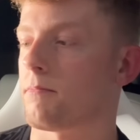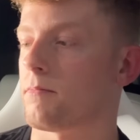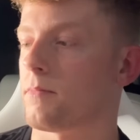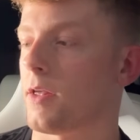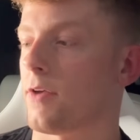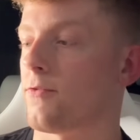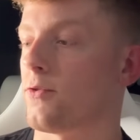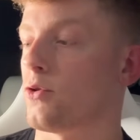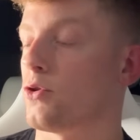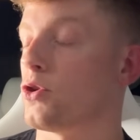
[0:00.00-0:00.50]

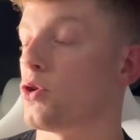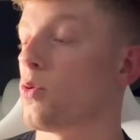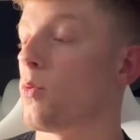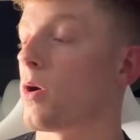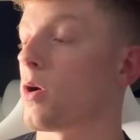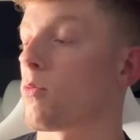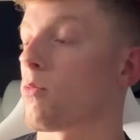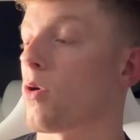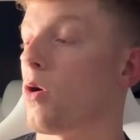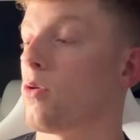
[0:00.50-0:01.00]
If you do
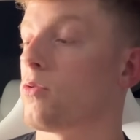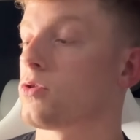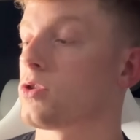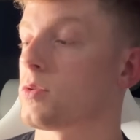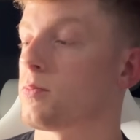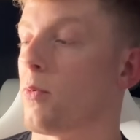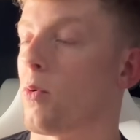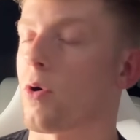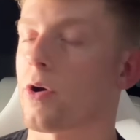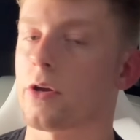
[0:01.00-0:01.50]
want to roll
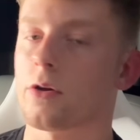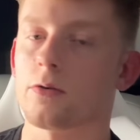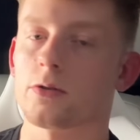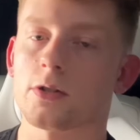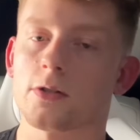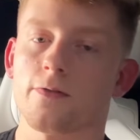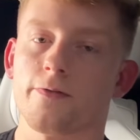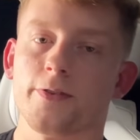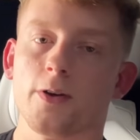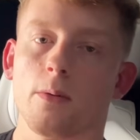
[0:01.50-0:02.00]
sport, you'll
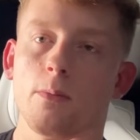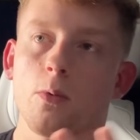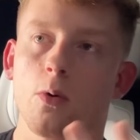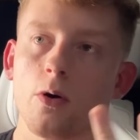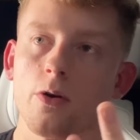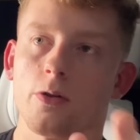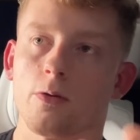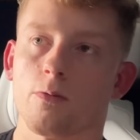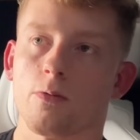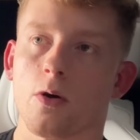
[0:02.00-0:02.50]
just feel
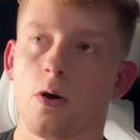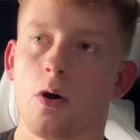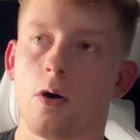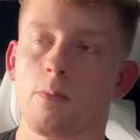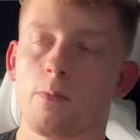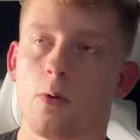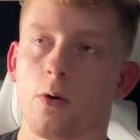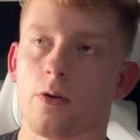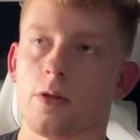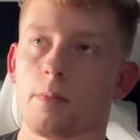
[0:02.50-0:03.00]
more of the
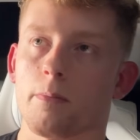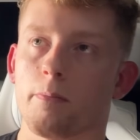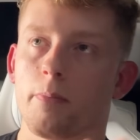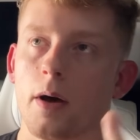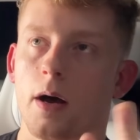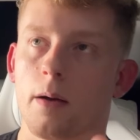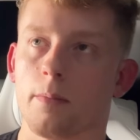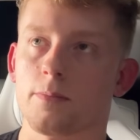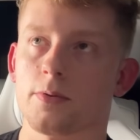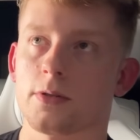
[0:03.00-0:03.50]
road, more of the
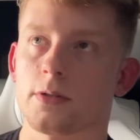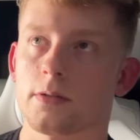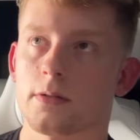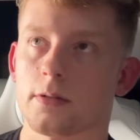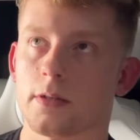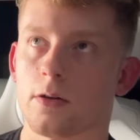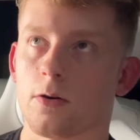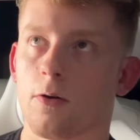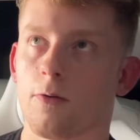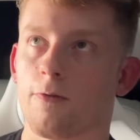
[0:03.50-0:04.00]

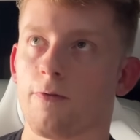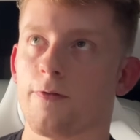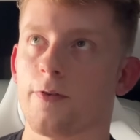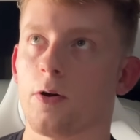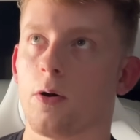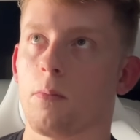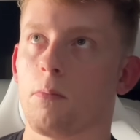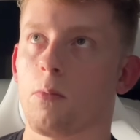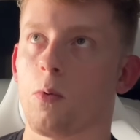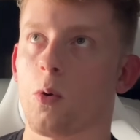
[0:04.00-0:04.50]
bumps. It'll
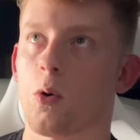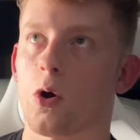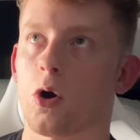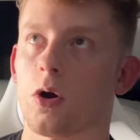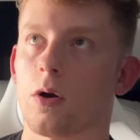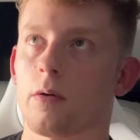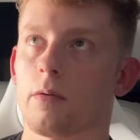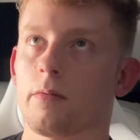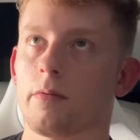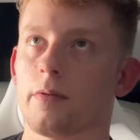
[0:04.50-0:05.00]
feel
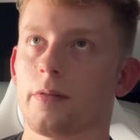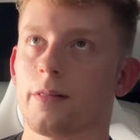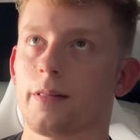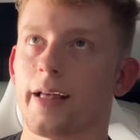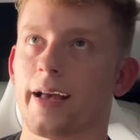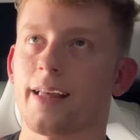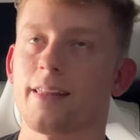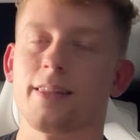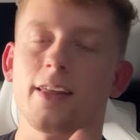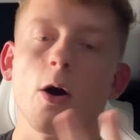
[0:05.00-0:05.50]
more
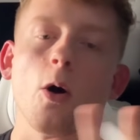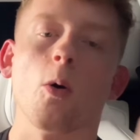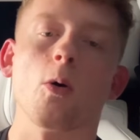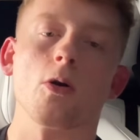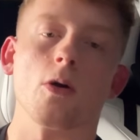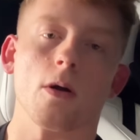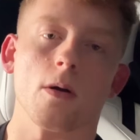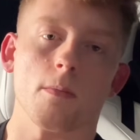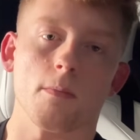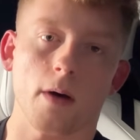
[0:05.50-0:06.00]
like the
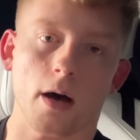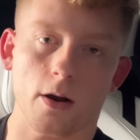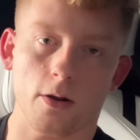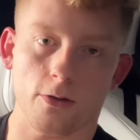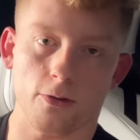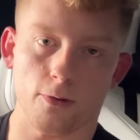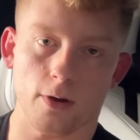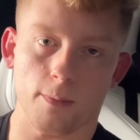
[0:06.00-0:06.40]
older Model 3